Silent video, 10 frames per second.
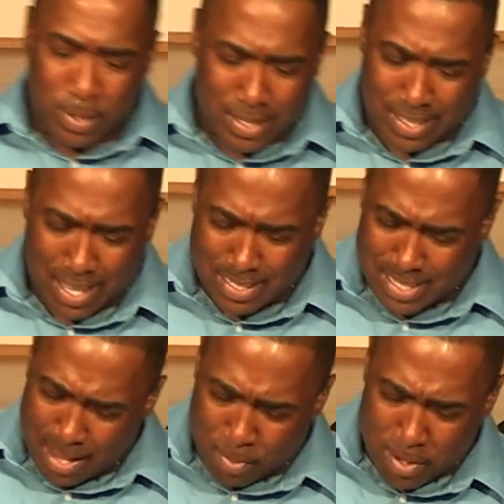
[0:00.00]
when we look at that,
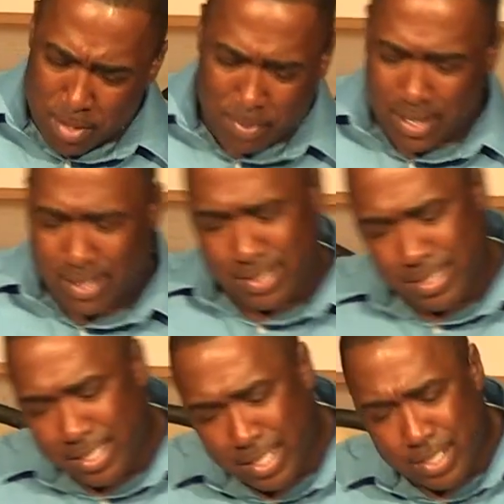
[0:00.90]
it's like, well, what do you mean?
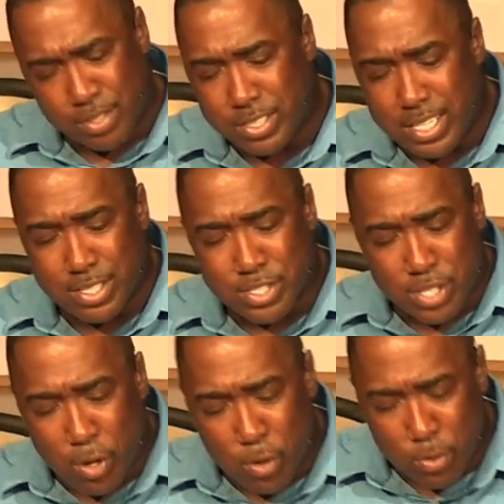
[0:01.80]
So Jesus
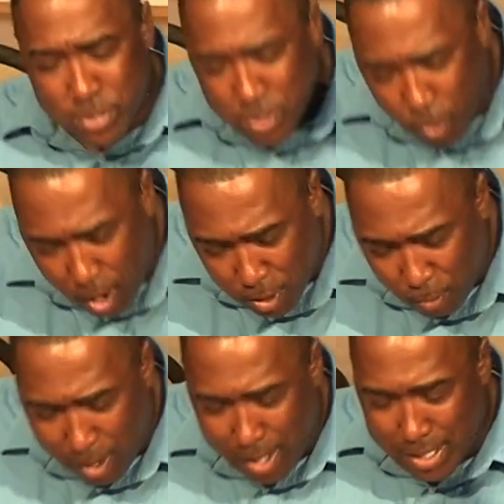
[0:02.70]
chose to walk
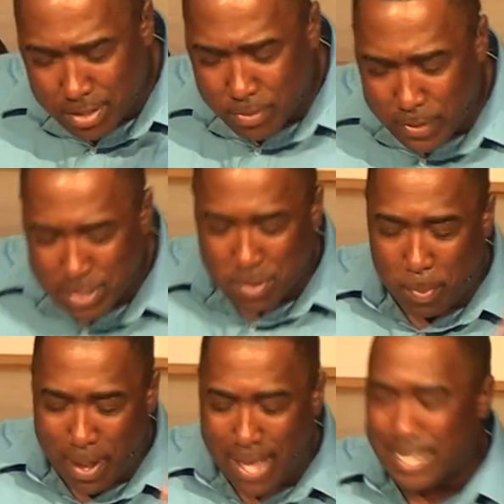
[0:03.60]
around in a
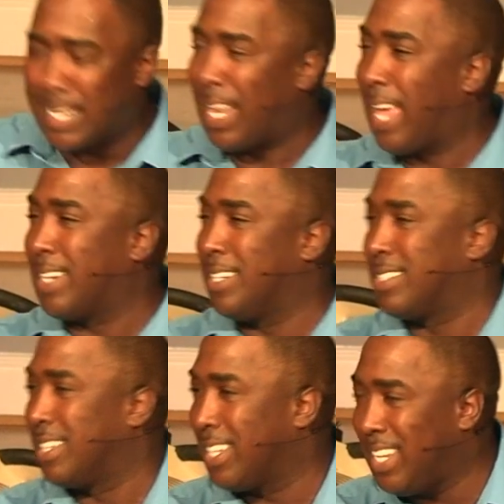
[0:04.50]
physical body like
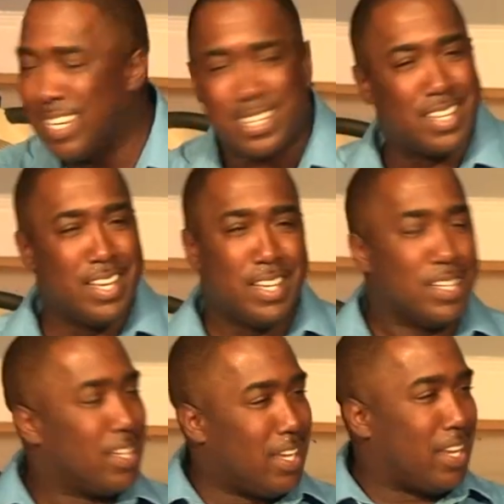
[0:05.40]
us. Again,
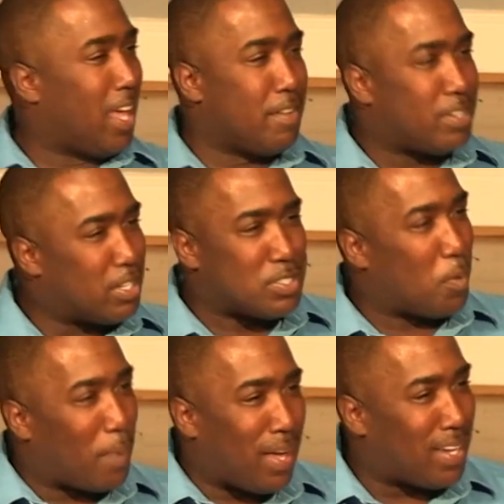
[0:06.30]
in heaven, there's
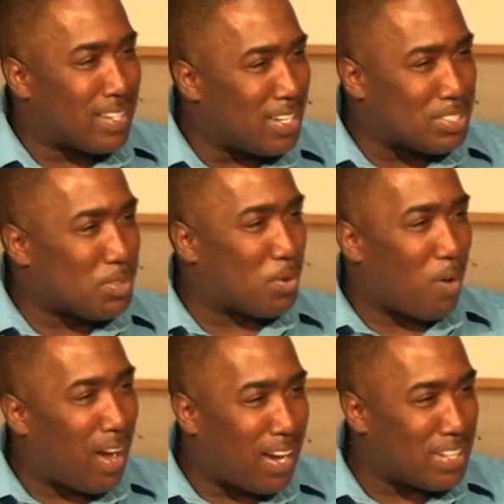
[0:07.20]
no pain. There's no
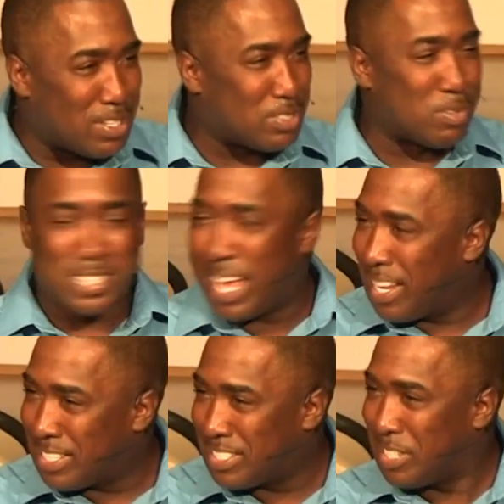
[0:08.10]
crying. There's no
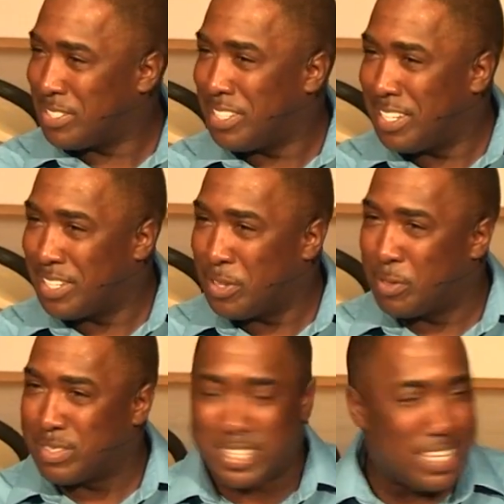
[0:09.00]
sadness. There's none of
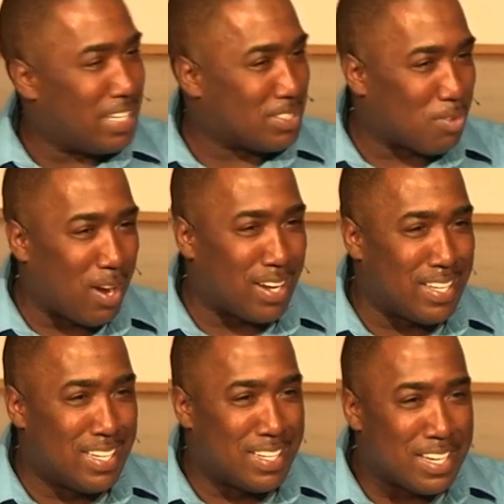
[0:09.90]
those things, right?
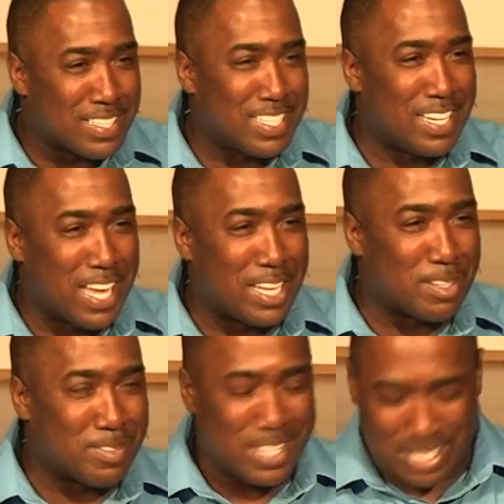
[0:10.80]
None of the
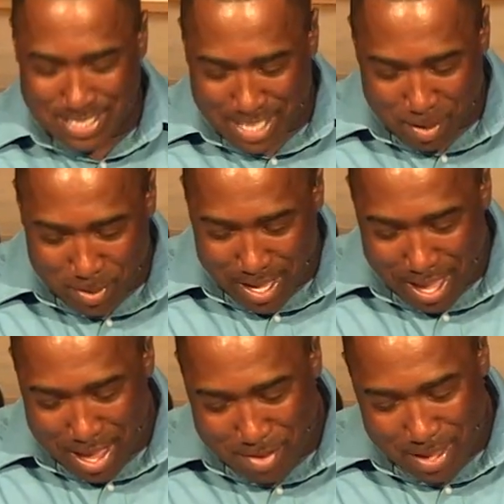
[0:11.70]
negative things that we
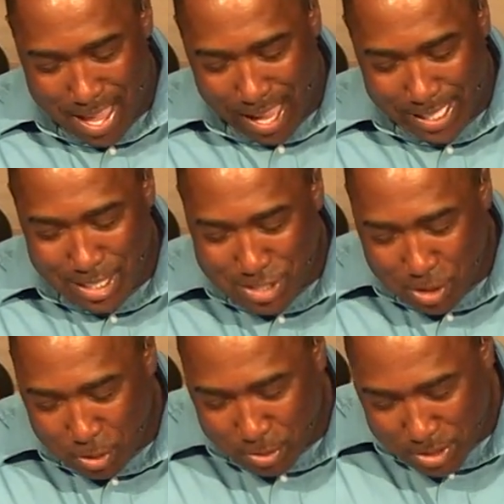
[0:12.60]
have. And he
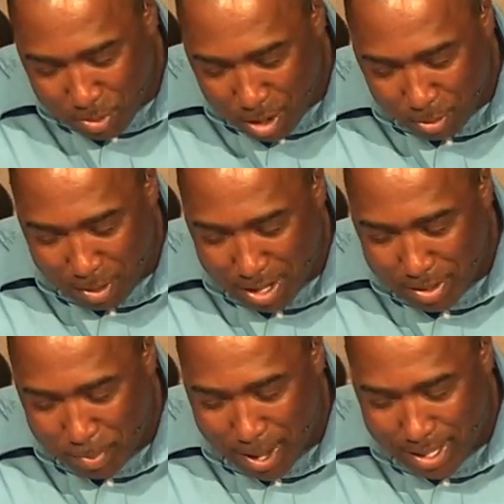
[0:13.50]
chose to walk
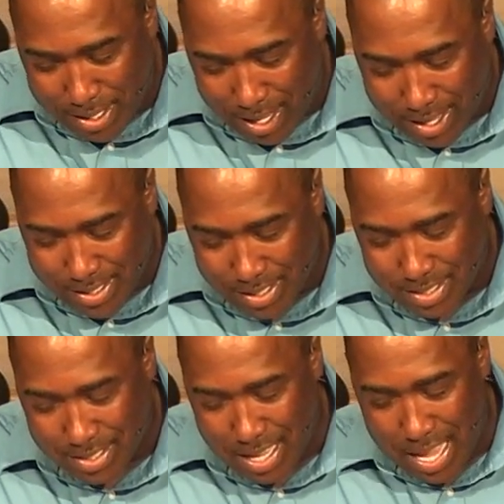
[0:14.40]
around in a body like
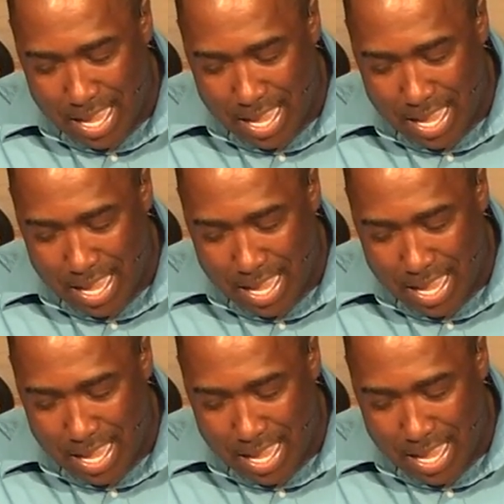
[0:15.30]
us.